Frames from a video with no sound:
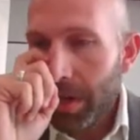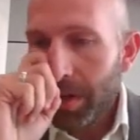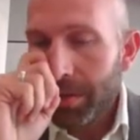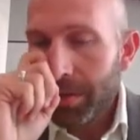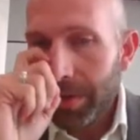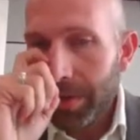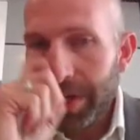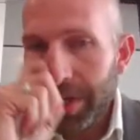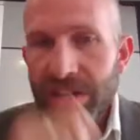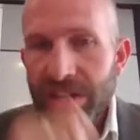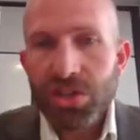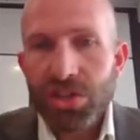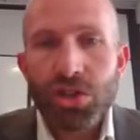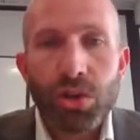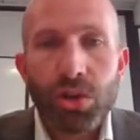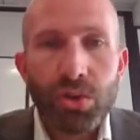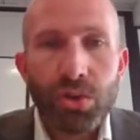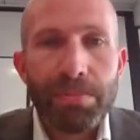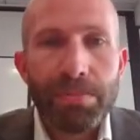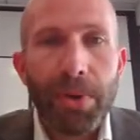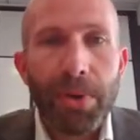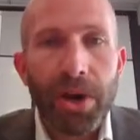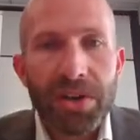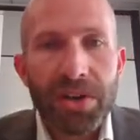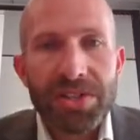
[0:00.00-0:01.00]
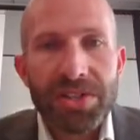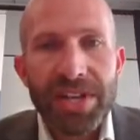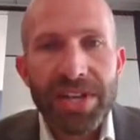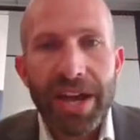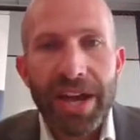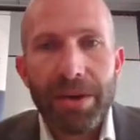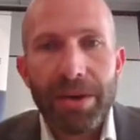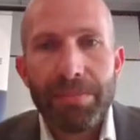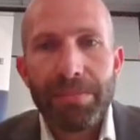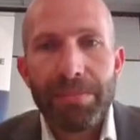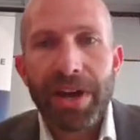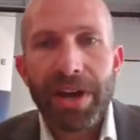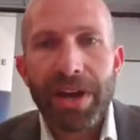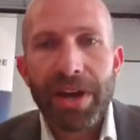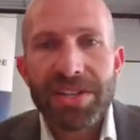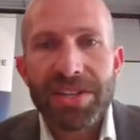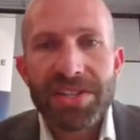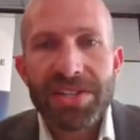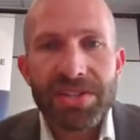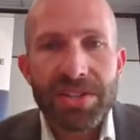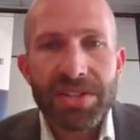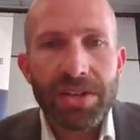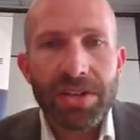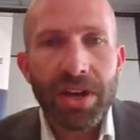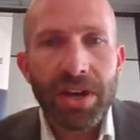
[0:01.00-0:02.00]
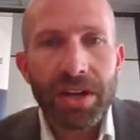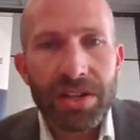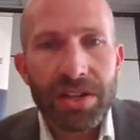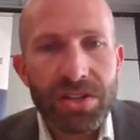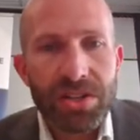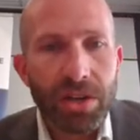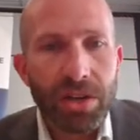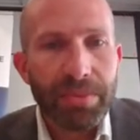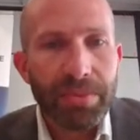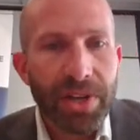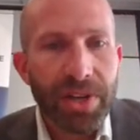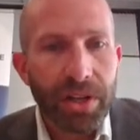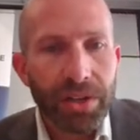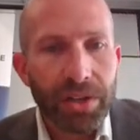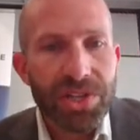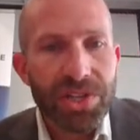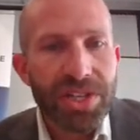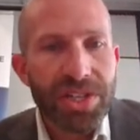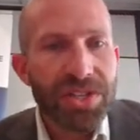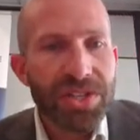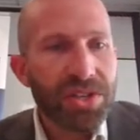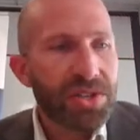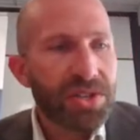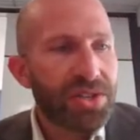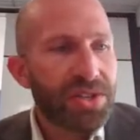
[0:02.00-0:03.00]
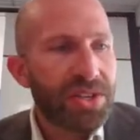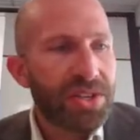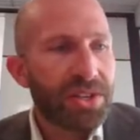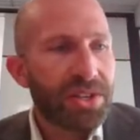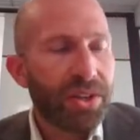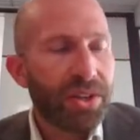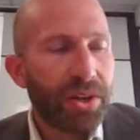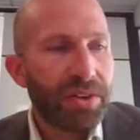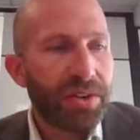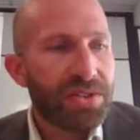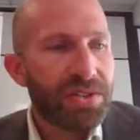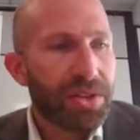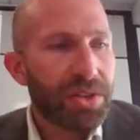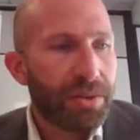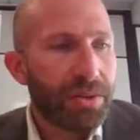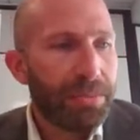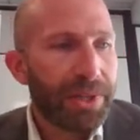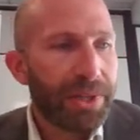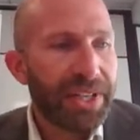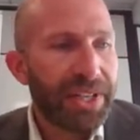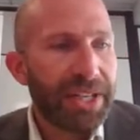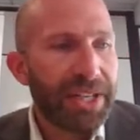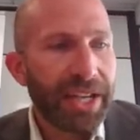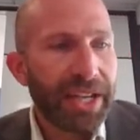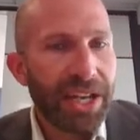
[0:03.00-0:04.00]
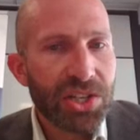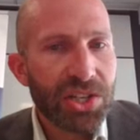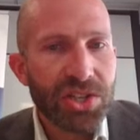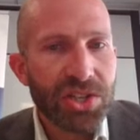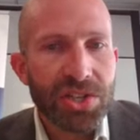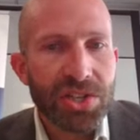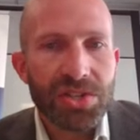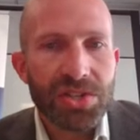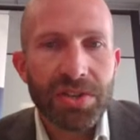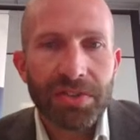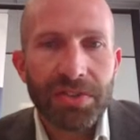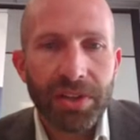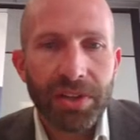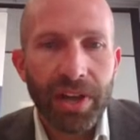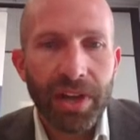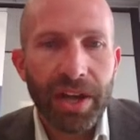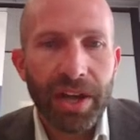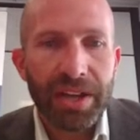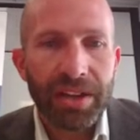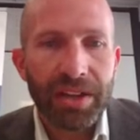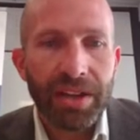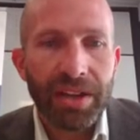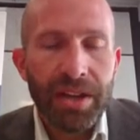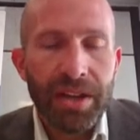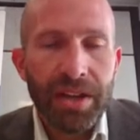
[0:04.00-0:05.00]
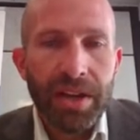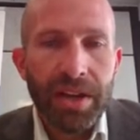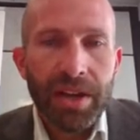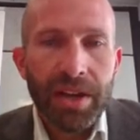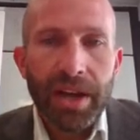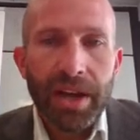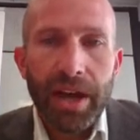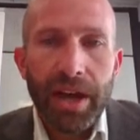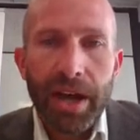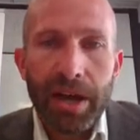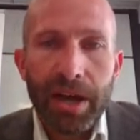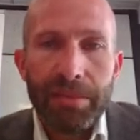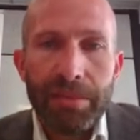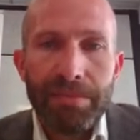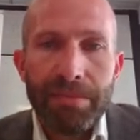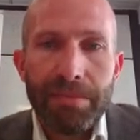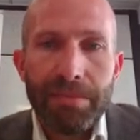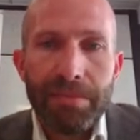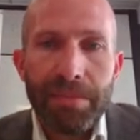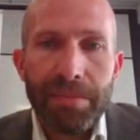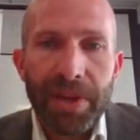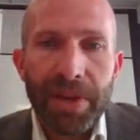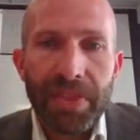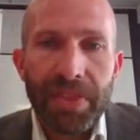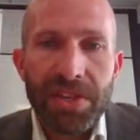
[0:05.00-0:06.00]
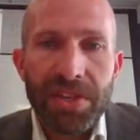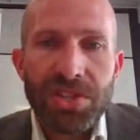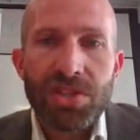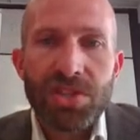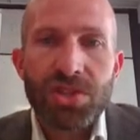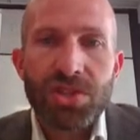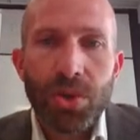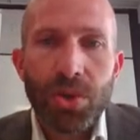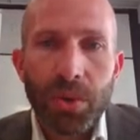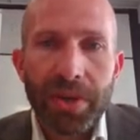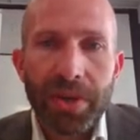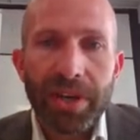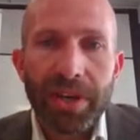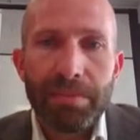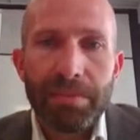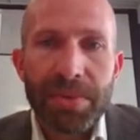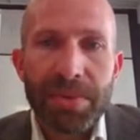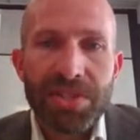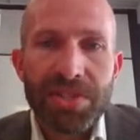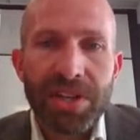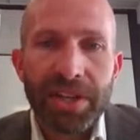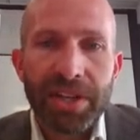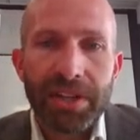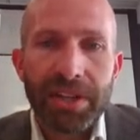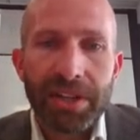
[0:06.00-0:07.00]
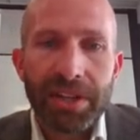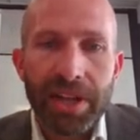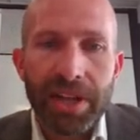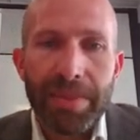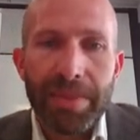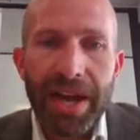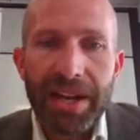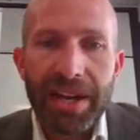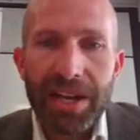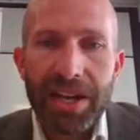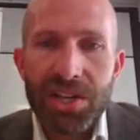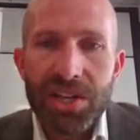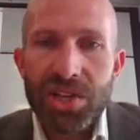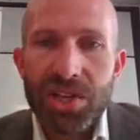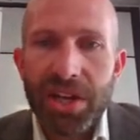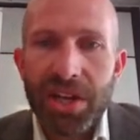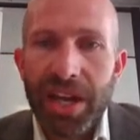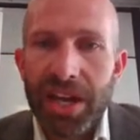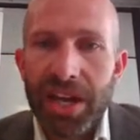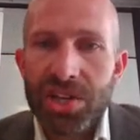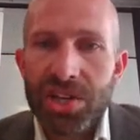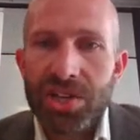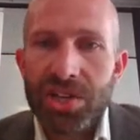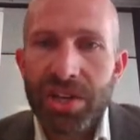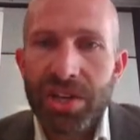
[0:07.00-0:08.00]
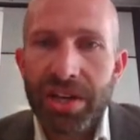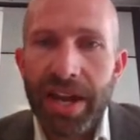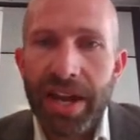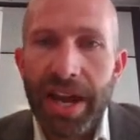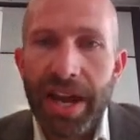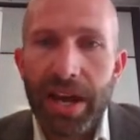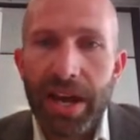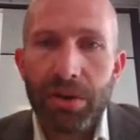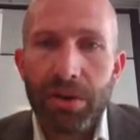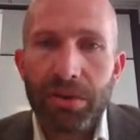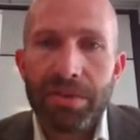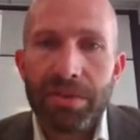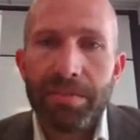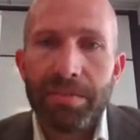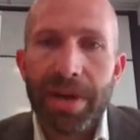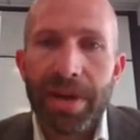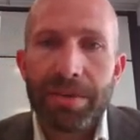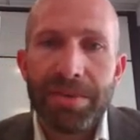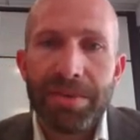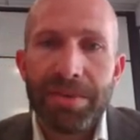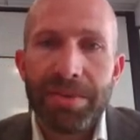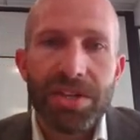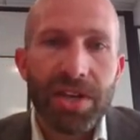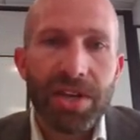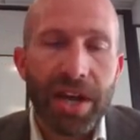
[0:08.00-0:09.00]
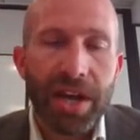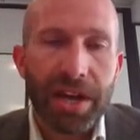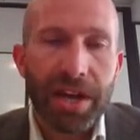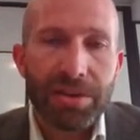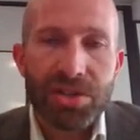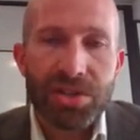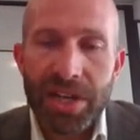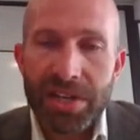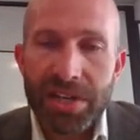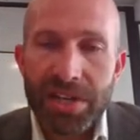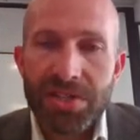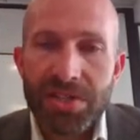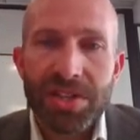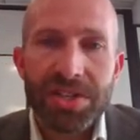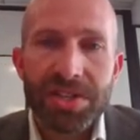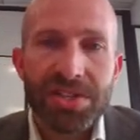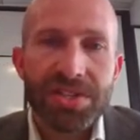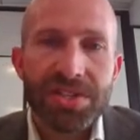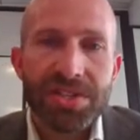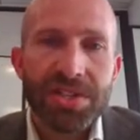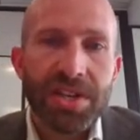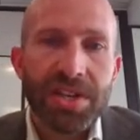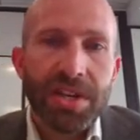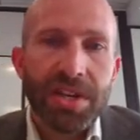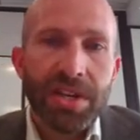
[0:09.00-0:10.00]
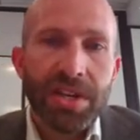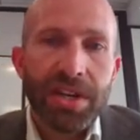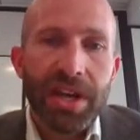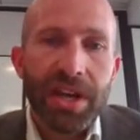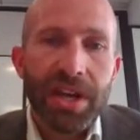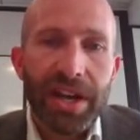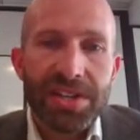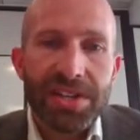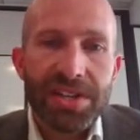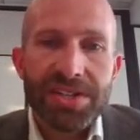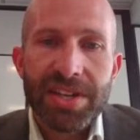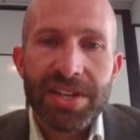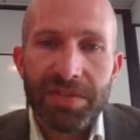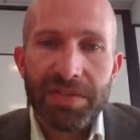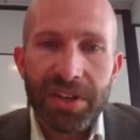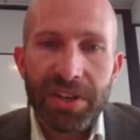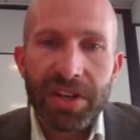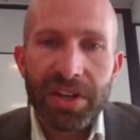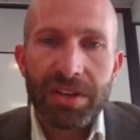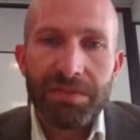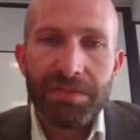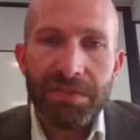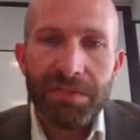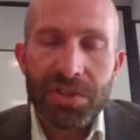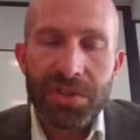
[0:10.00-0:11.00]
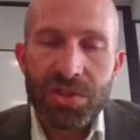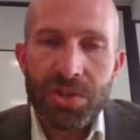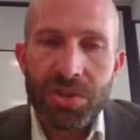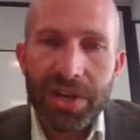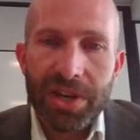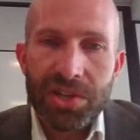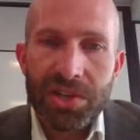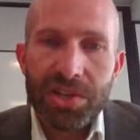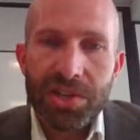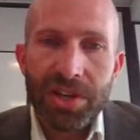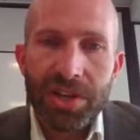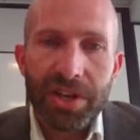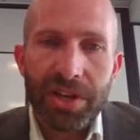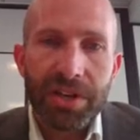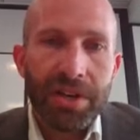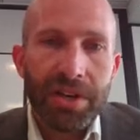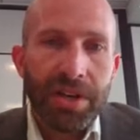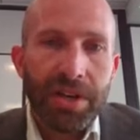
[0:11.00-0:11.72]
We get too bogged down by these kind of terminologies because there's a lot of sort of bleeding edges, if you like. But this is talking particularly about education and health, maybe justice, civic infrastructure,